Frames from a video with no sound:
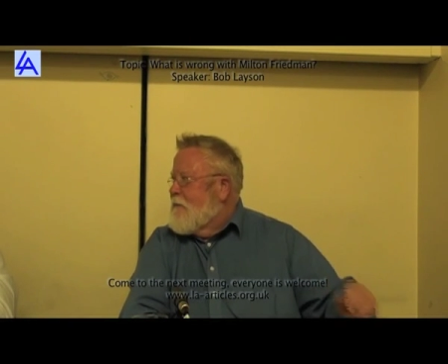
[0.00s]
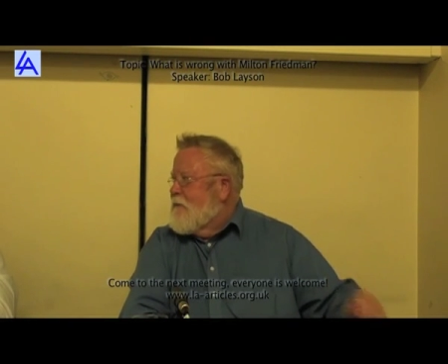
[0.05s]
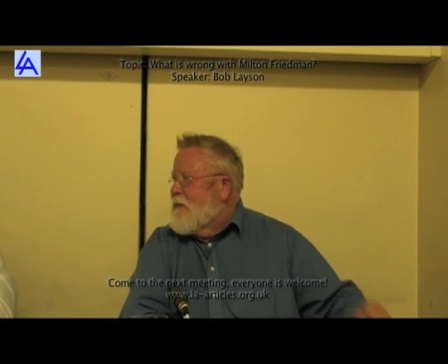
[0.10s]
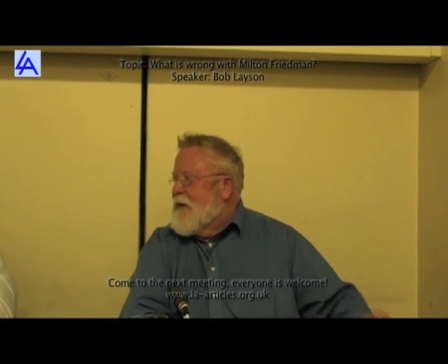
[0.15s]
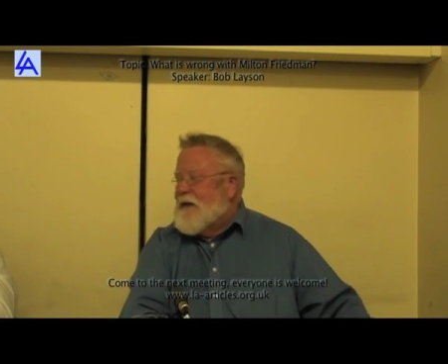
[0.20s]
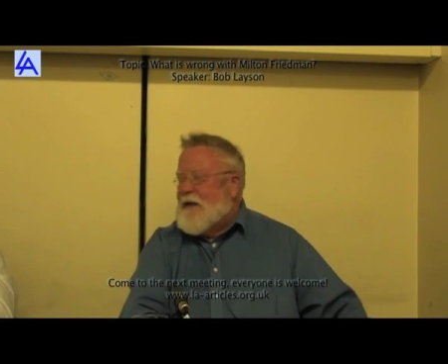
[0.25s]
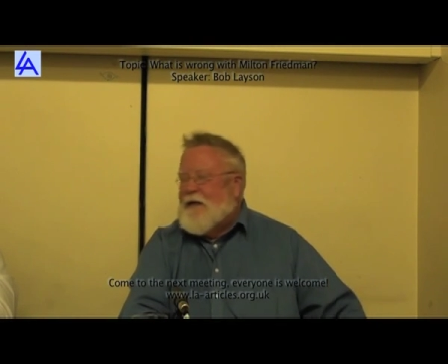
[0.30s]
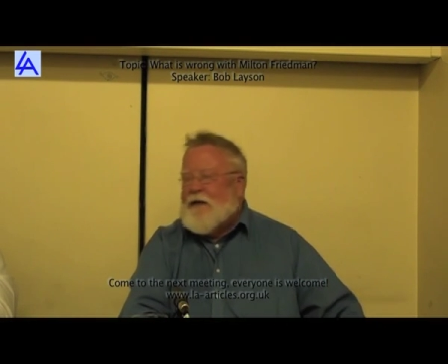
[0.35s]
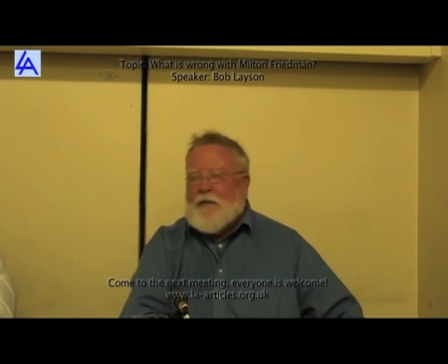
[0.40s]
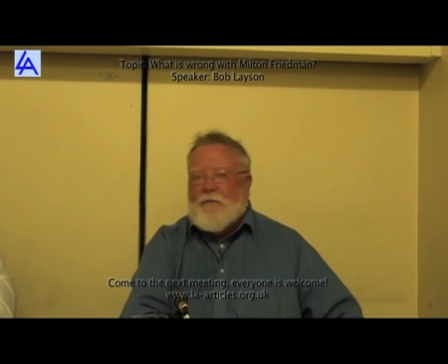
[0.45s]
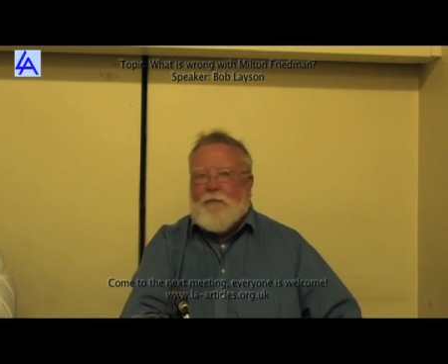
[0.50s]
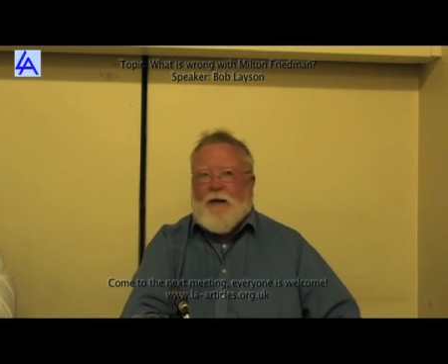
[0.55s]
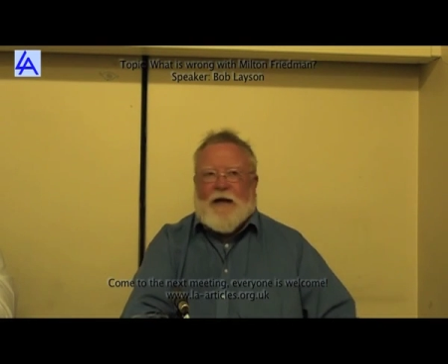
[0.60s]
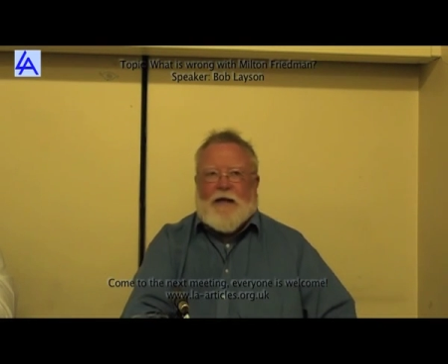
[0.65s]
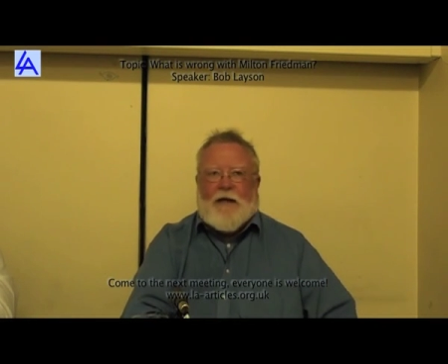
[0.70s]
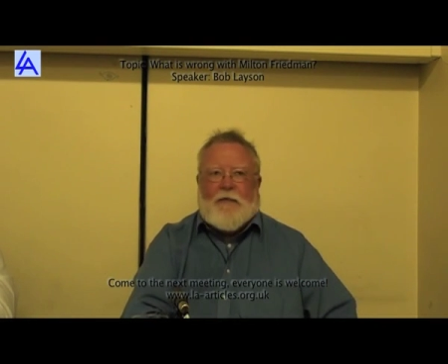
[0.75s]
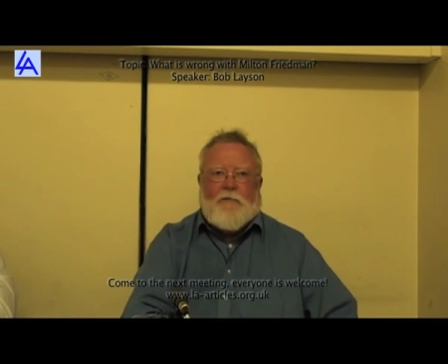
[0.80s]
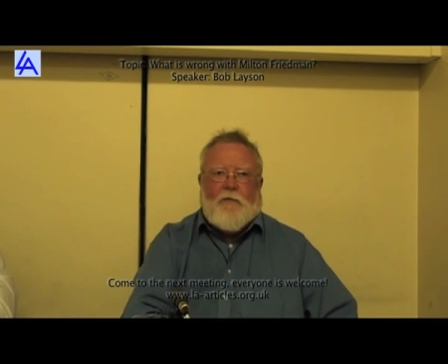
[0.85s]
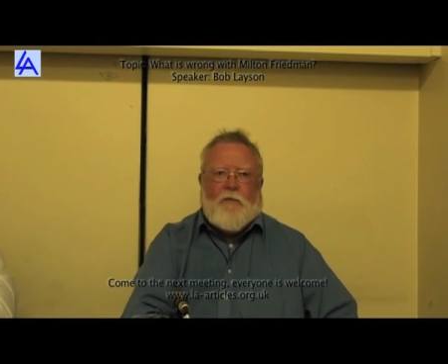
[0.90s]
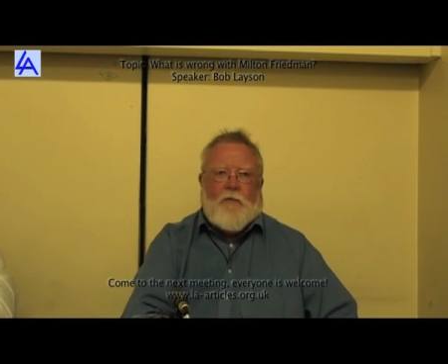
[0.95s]
they could get
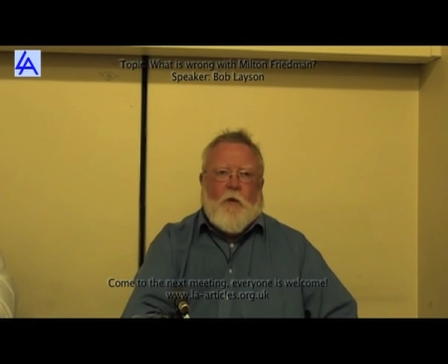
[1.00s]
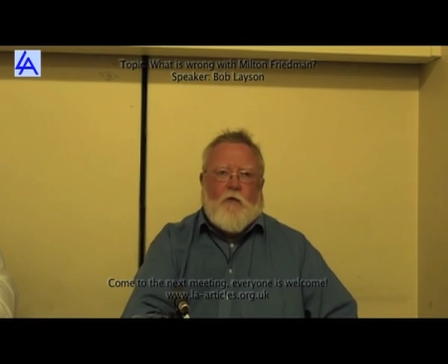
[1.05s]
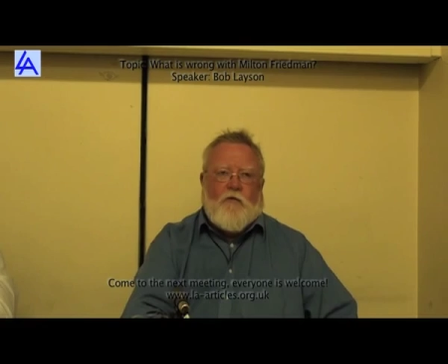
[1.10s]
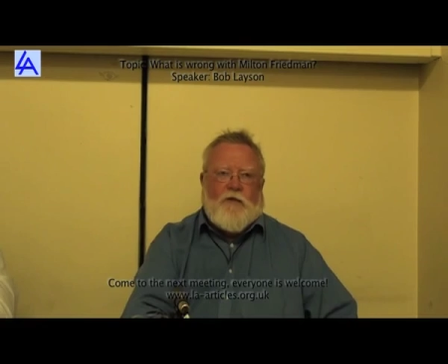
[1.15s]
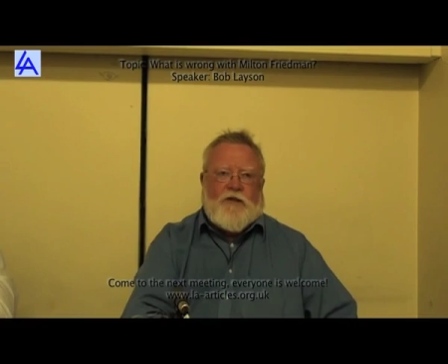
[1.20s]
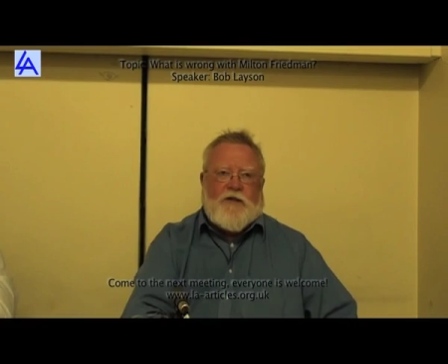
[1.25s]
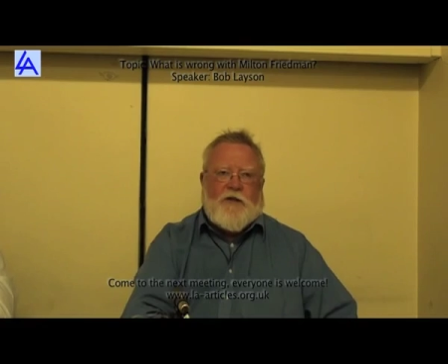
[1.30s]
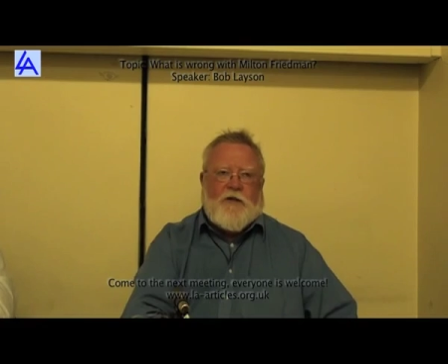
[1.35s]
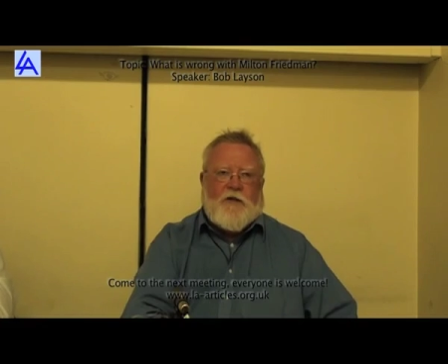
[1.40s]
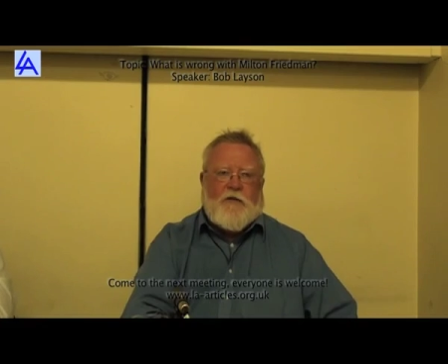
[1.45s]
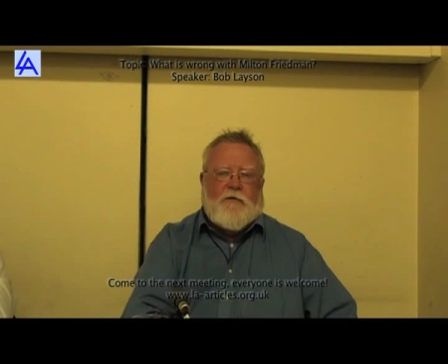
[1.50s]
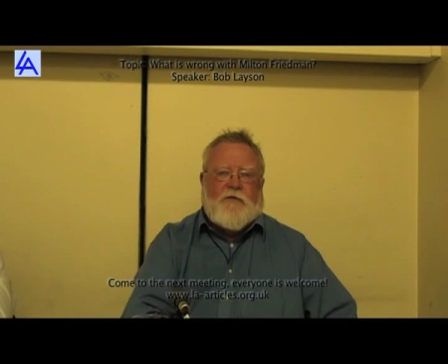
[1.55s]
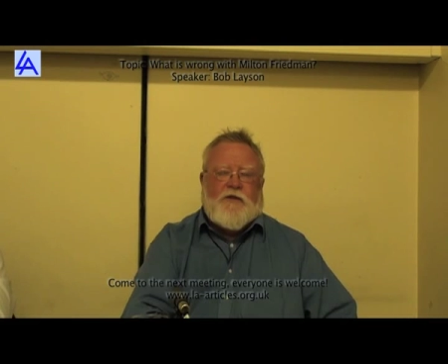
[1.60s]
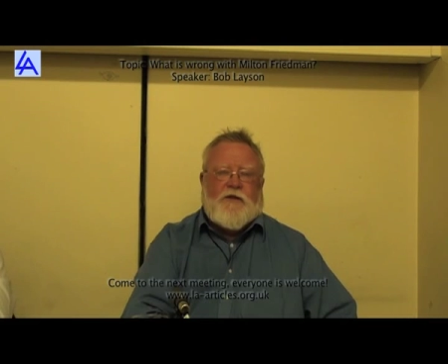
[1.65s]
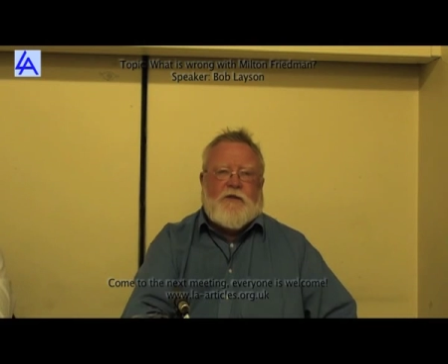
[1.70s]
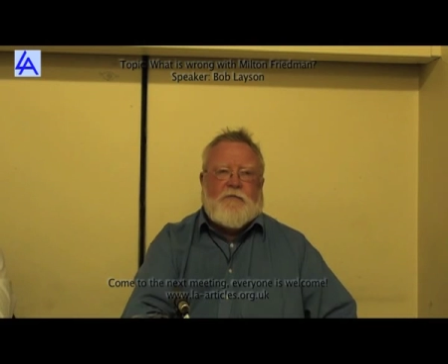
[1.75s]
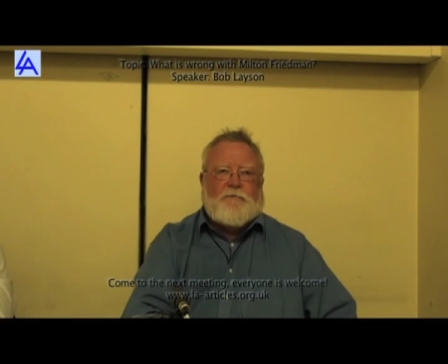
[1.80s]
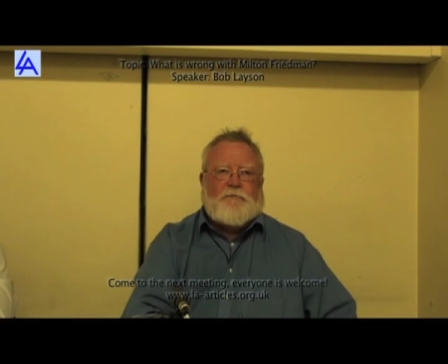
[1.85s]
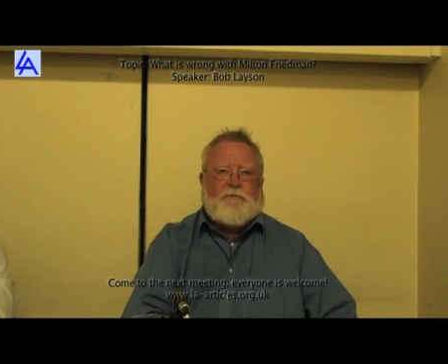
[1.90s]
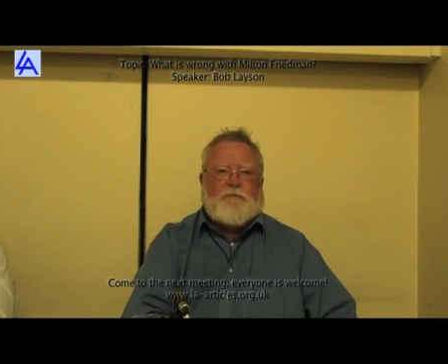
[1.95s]
money or
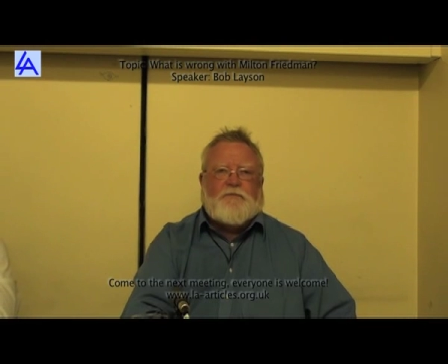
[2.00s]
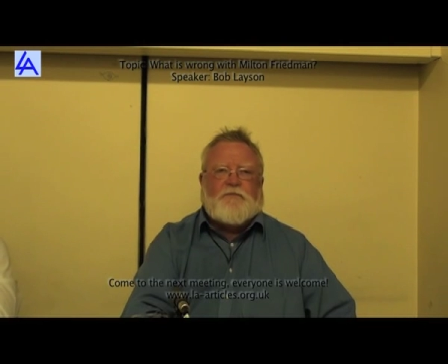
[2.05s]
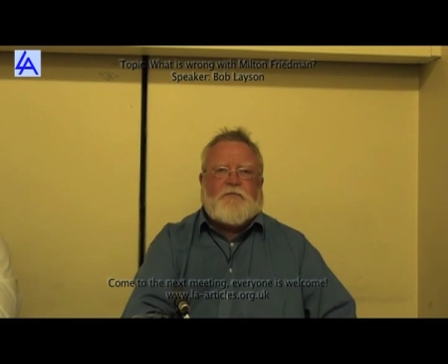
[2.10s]
reserves